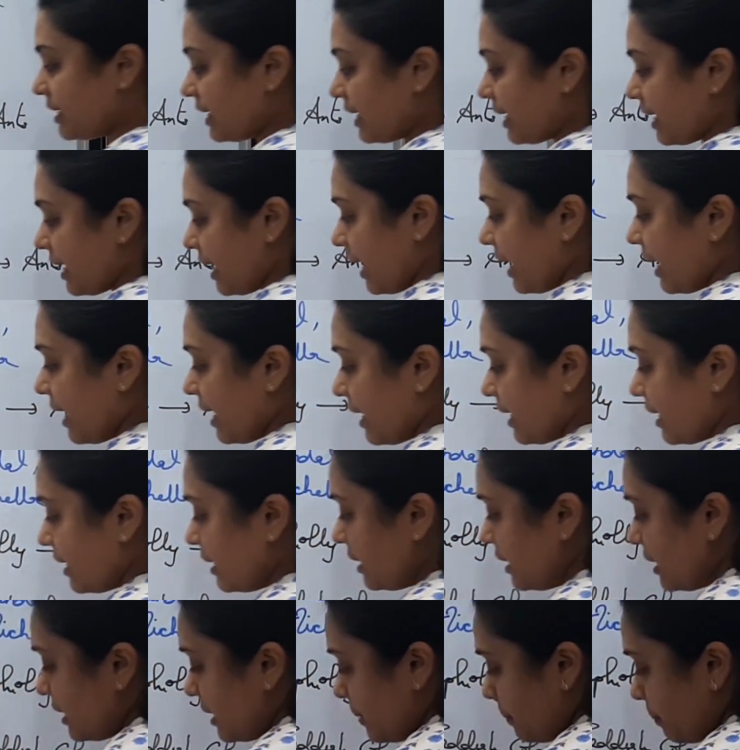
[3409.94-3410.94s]
can
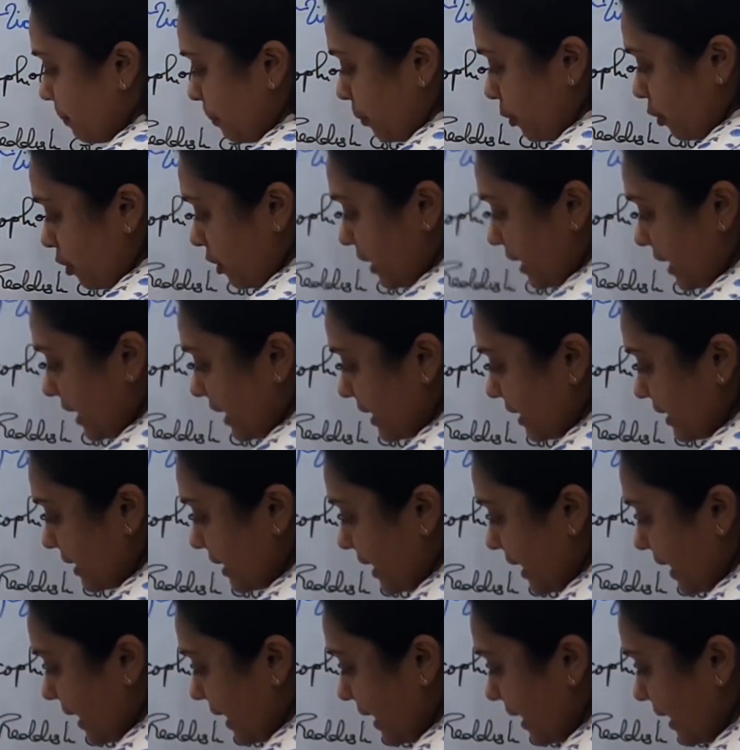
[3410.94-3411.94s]
put in
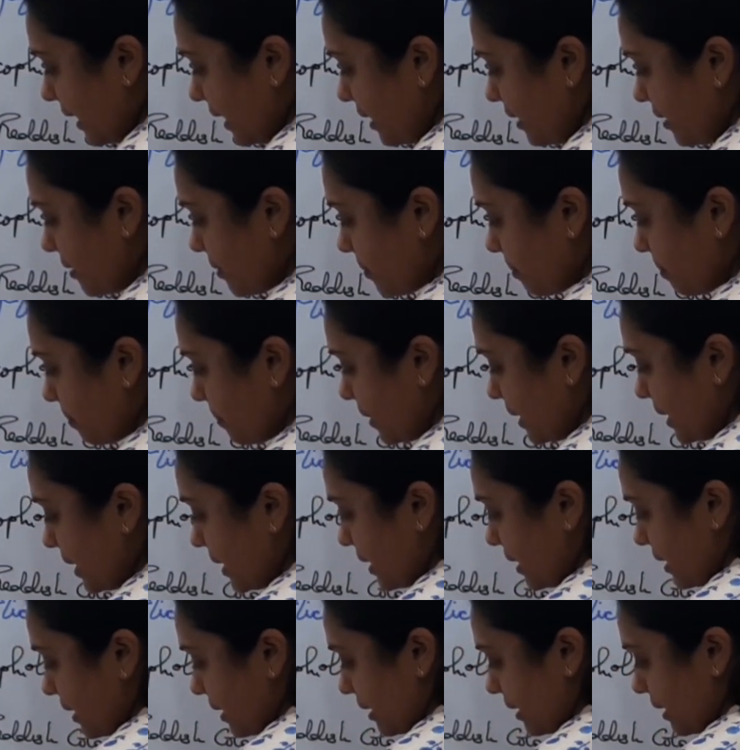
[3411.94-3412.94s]
their
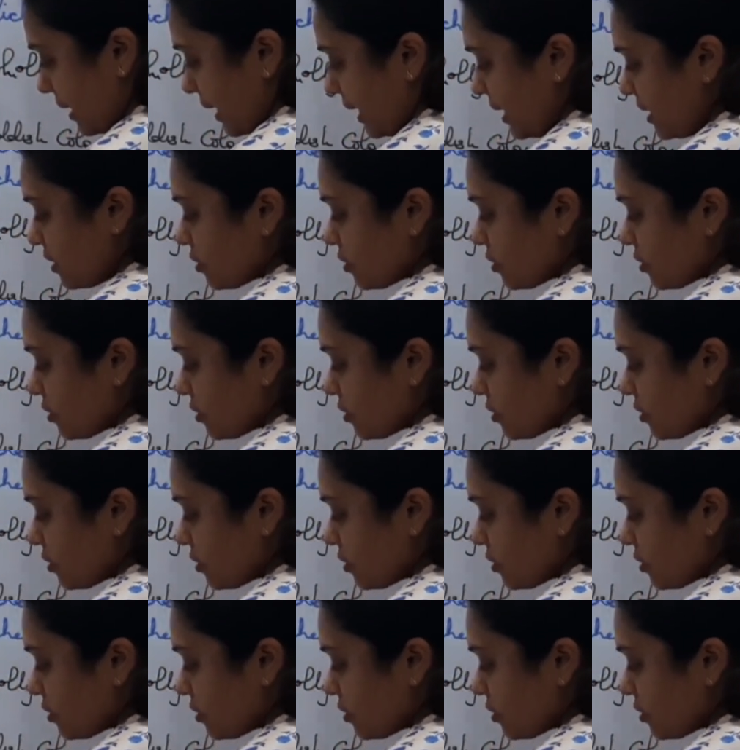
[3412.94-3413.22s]
beak, right?